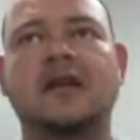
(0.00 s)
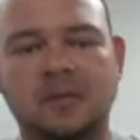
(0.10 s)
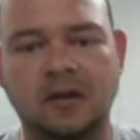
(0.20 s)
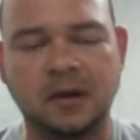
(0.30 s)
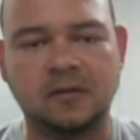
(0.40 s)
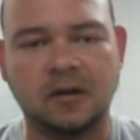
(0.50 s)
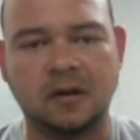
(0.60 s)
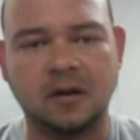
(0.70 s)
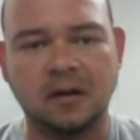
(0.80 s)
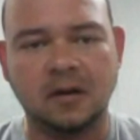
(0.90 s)
speed
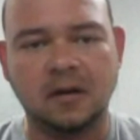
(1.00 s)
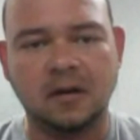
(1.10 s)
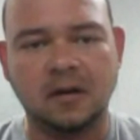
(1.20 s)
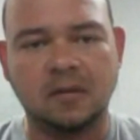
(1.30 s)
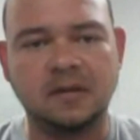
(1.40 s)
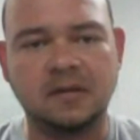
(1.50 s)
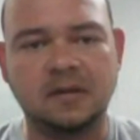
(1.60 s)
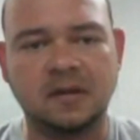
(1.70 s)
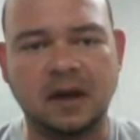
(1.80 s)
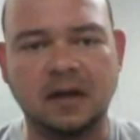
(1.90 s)
controller
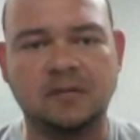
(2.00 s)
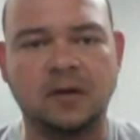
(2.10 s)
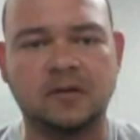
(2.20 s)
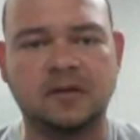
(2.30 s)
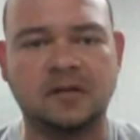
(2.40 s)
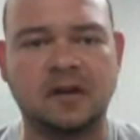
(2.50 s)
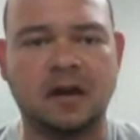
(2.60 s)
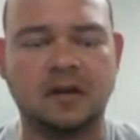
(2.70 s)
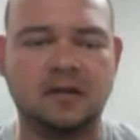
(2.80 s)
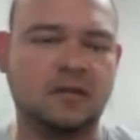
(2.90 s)
runs 8 volts
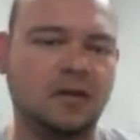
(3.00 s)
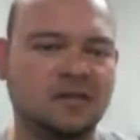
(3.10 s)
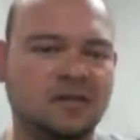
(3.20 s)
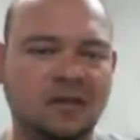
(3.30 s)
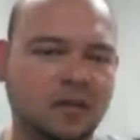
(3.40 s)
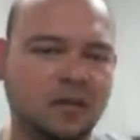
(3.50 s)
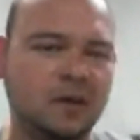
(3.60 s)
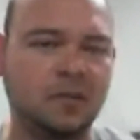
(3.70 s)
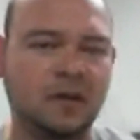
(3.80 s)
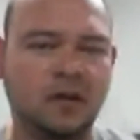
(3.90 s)
exactly. So it's a little
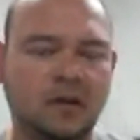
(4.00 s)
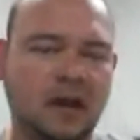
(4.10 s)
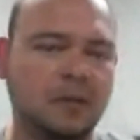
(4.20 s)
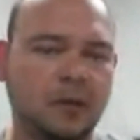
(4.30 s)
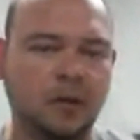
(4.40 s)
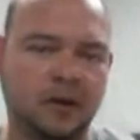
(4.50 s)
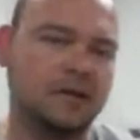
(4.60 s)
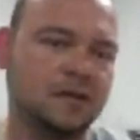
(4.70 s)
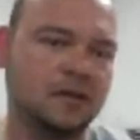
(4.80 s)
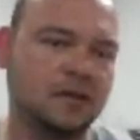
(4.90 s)
bit below LiPo, but
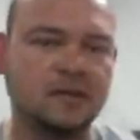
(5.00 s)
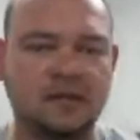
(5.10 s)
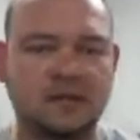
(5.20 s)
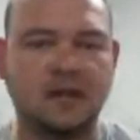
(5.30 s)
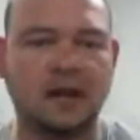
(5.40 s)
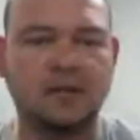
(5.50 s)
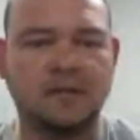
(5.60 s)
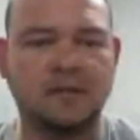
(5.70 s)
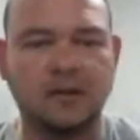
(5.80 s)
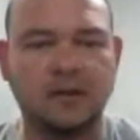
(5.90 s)
it's a consistent
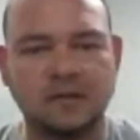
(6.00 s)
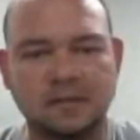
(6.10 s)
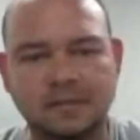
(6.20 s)
8 volts.